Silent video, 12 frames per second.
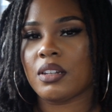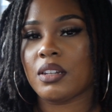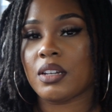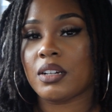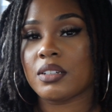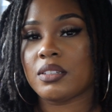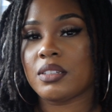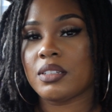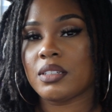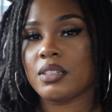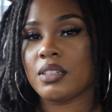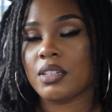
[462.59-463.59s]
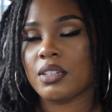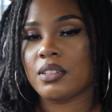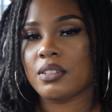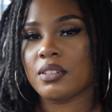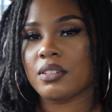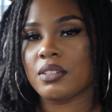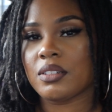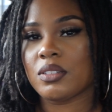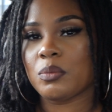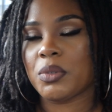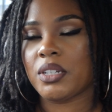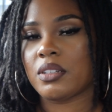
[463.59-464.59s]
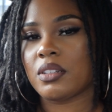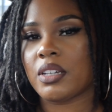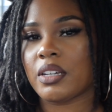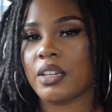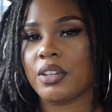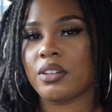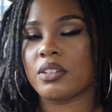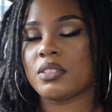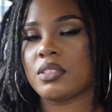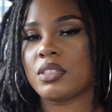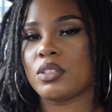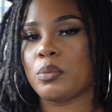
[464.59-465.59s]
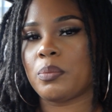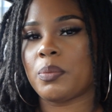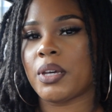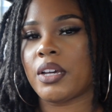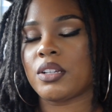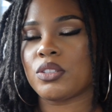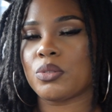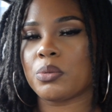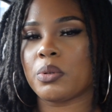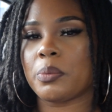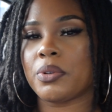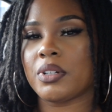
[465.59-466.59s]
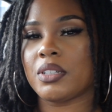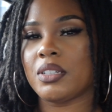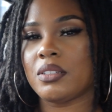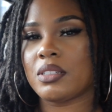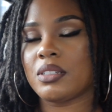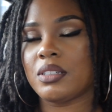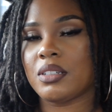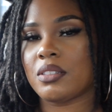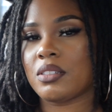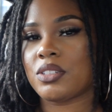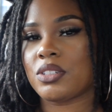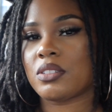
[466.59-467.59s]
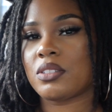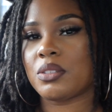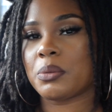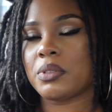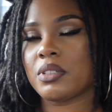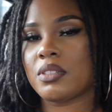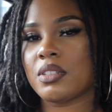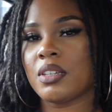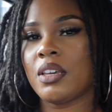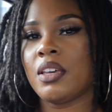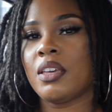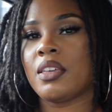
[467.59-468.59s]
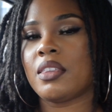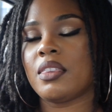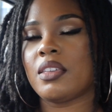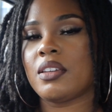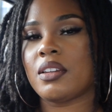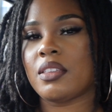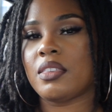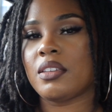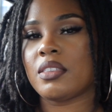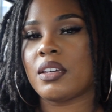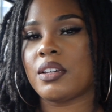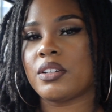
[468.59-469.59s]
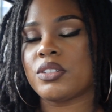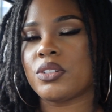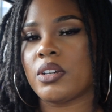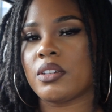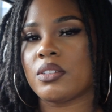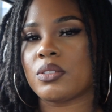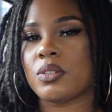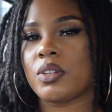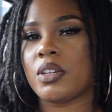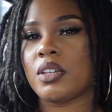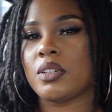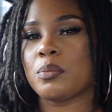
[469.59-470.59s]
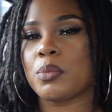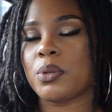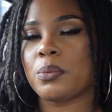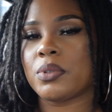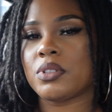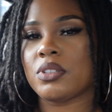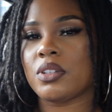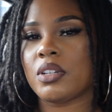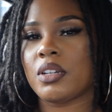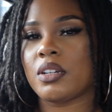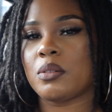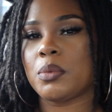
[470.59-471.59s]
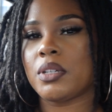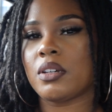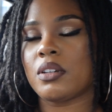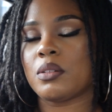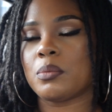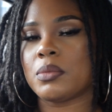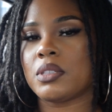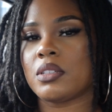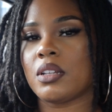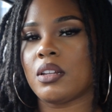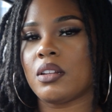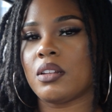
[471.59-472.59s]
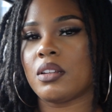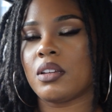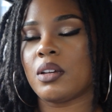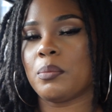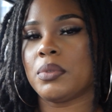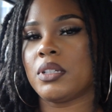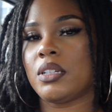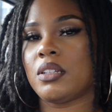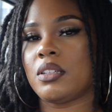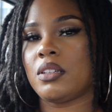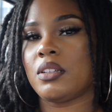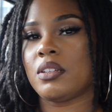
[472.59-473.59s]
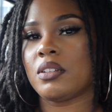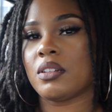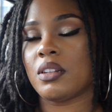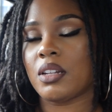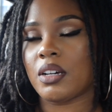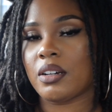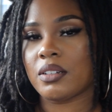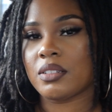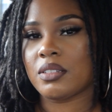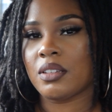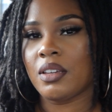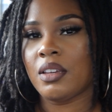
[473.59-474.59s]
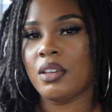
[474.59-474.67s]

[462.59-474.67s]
locked yet, meaning like air can still pass through it pretty easily because it's just a twist, then I think that air drying is okay. But once your hair becomes completely locked,